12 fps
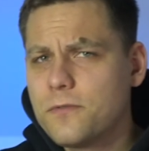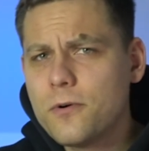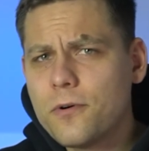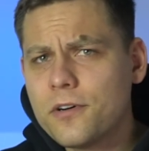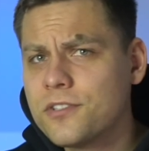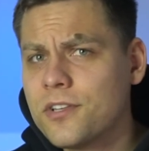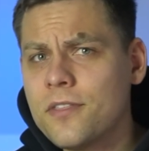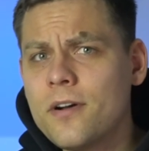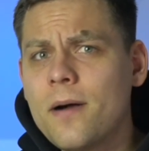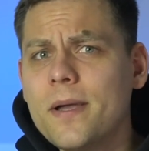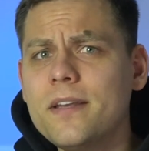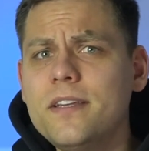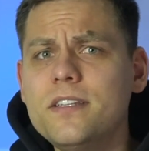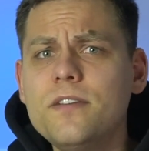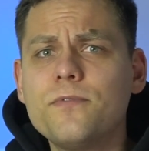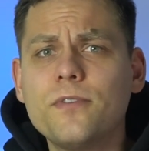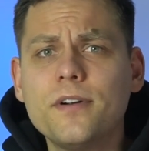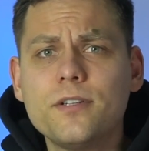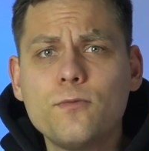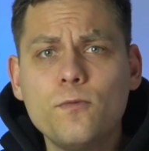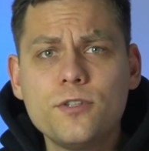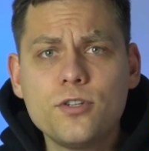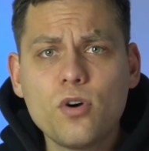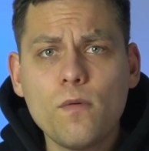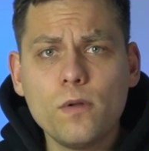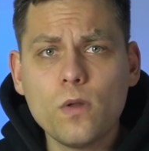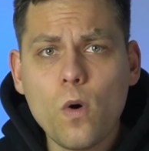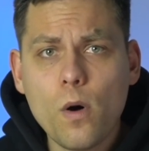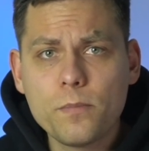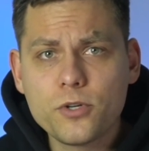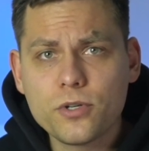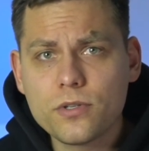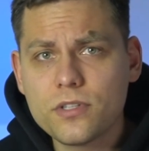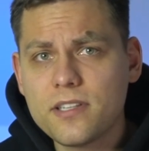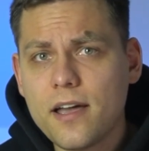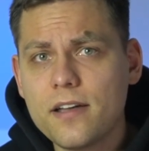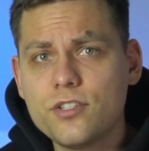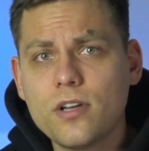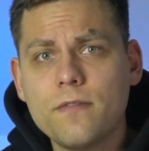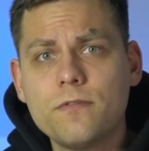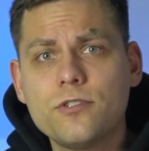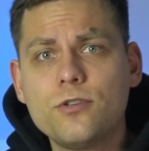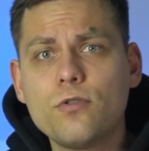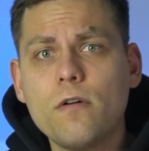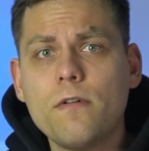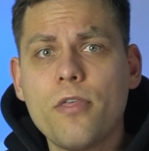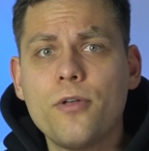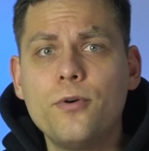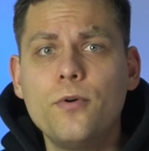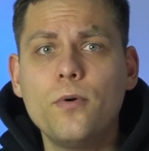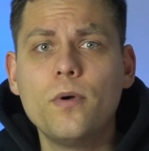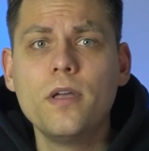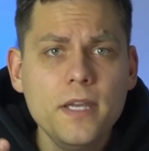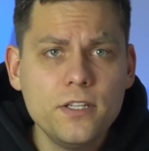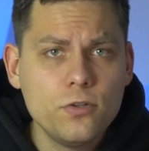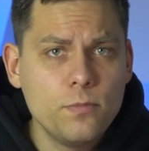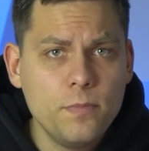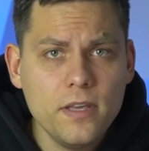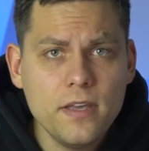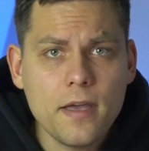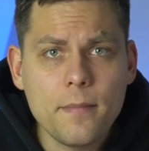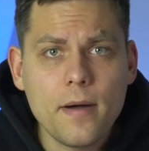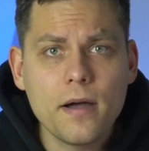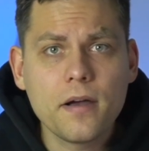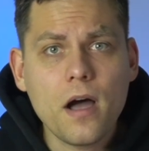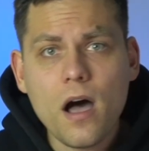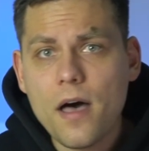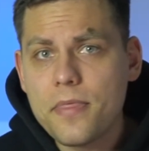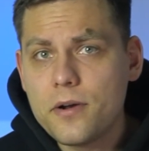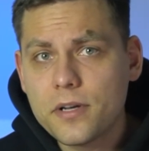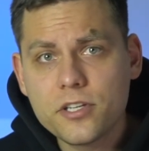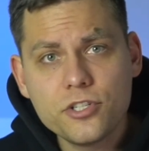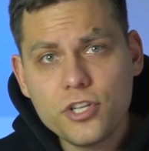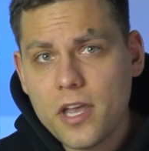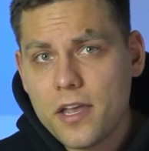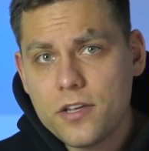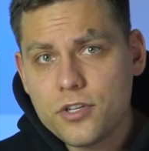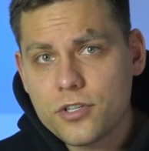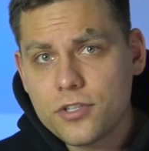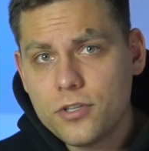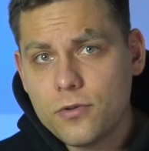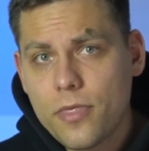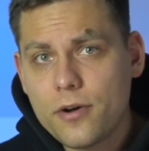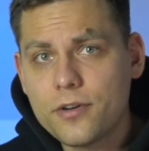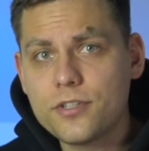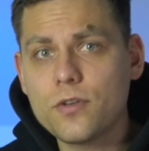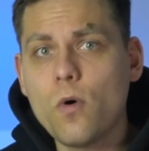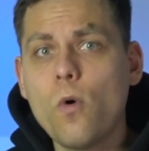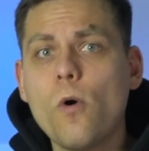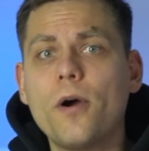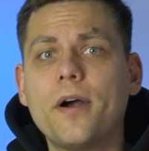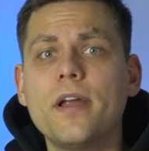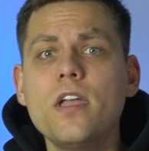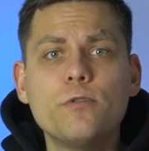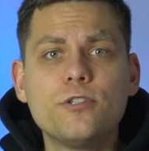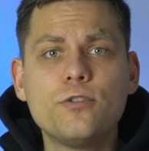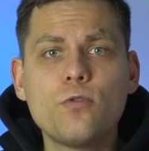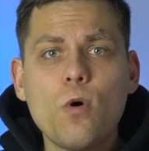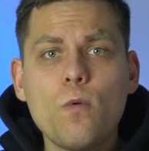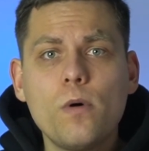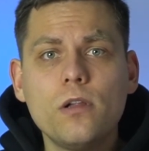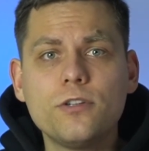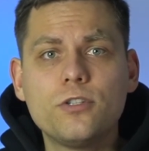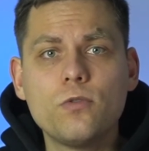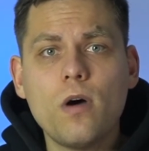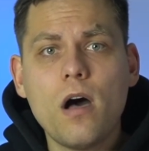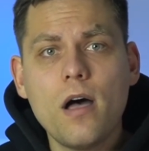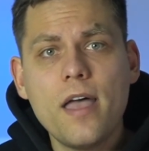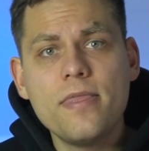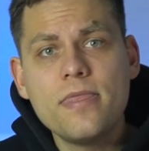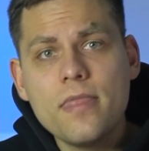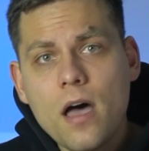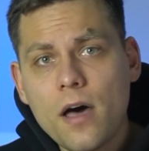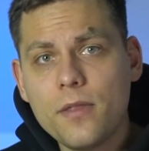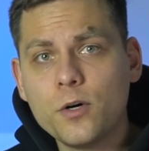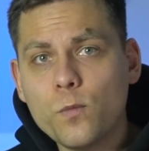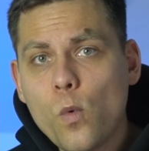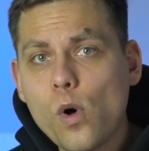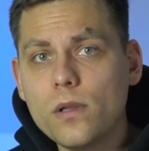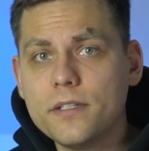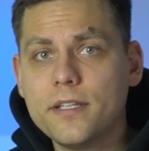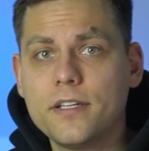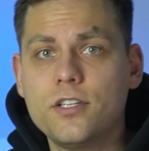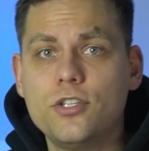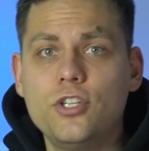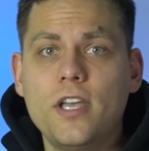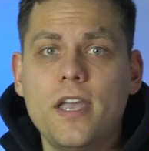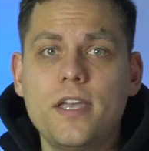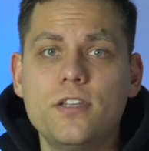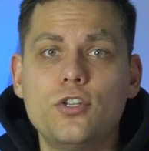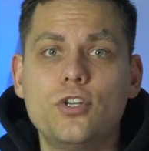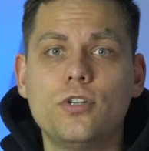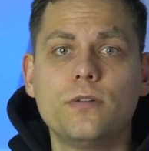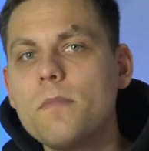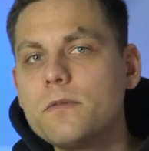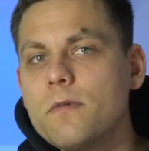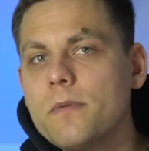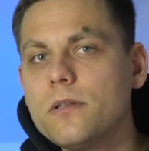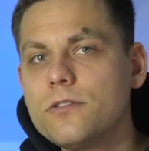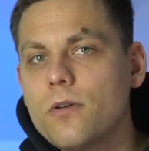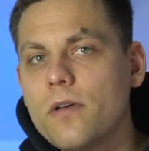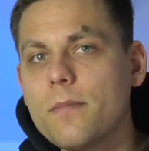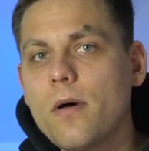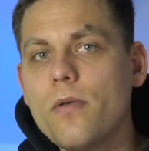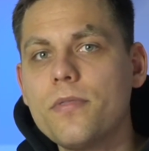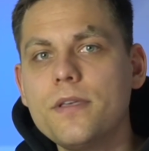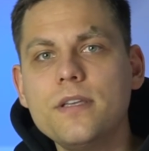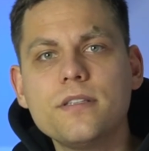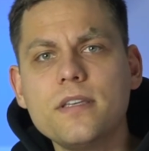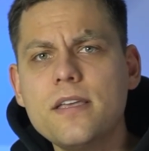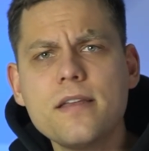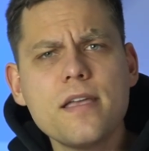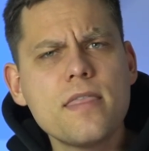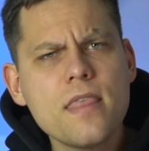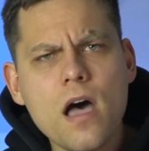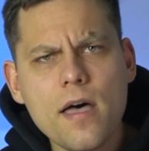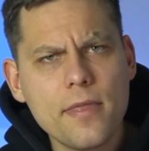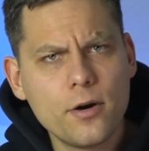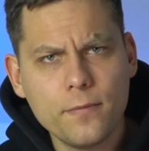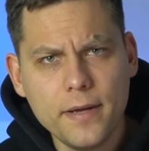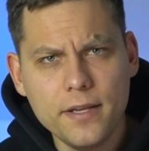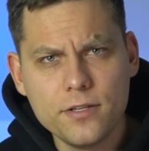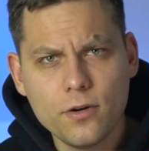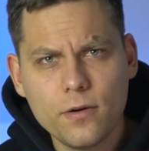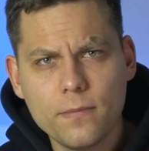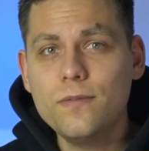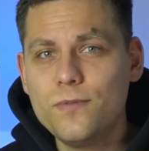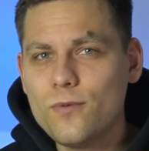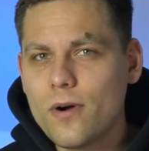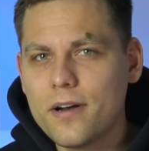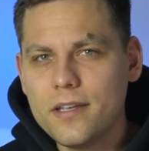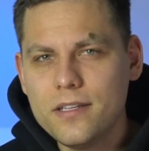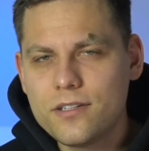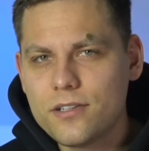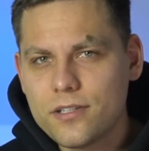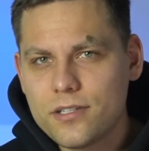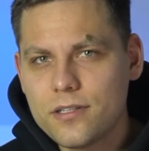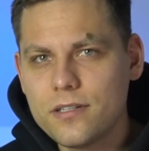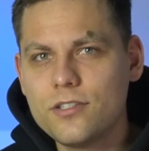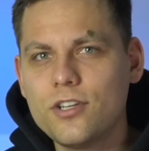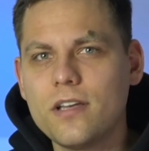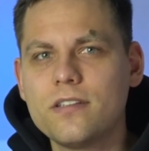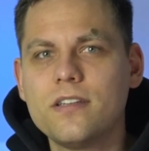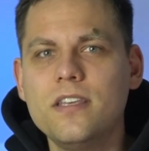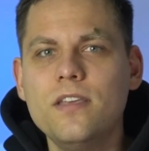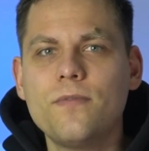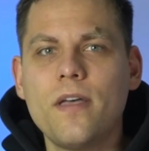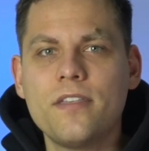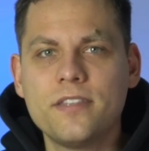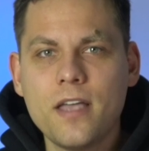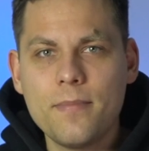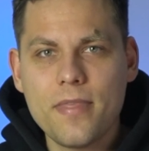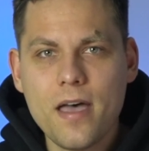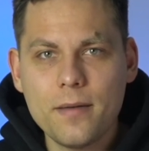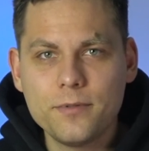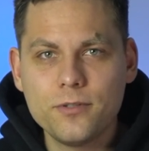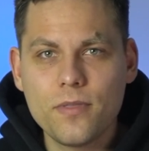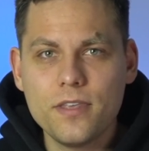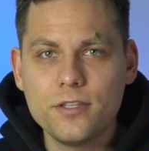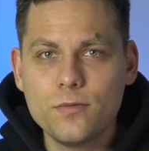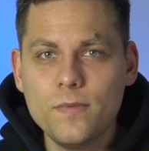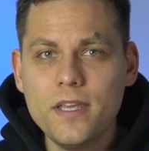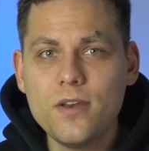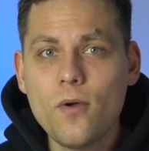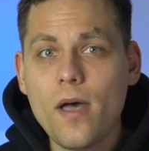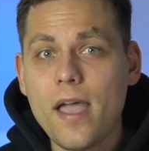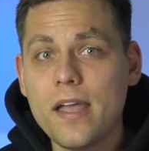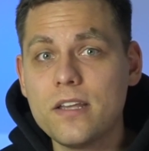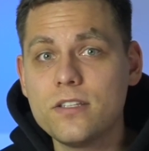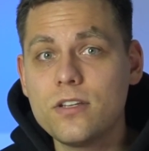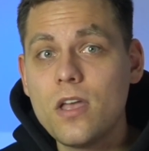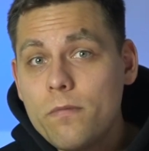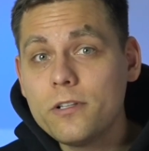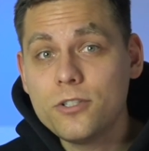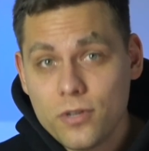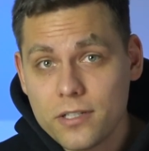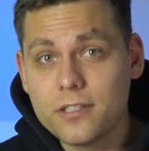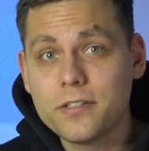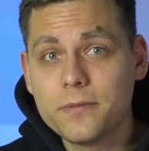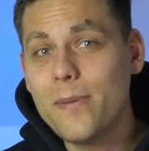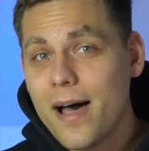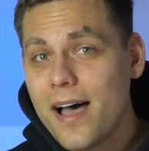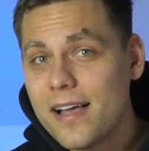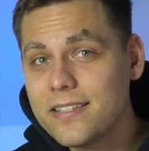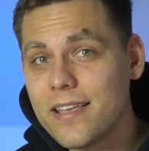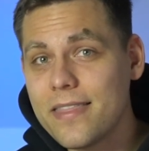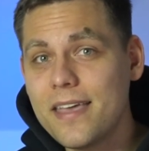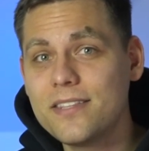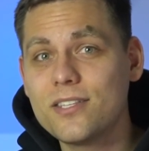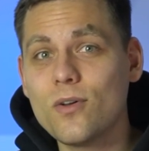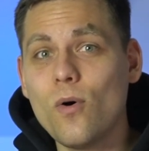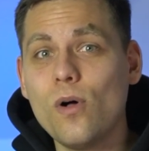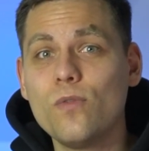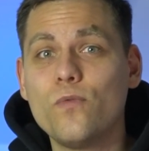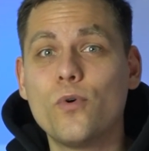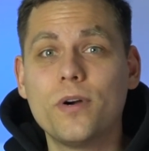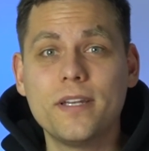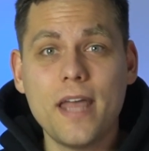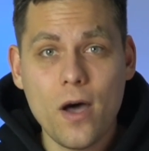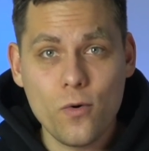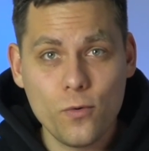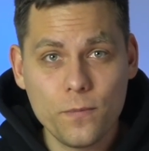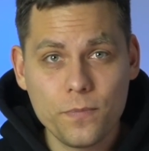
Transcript: of course, there are many different withdrawal options, such as withdrawal through P2P among other exchanges users or withdrawal to another wallet exchange. But we will talk about this in another video. If you are interested, just give a thumbs up to this video and we will do it. But that's all for now.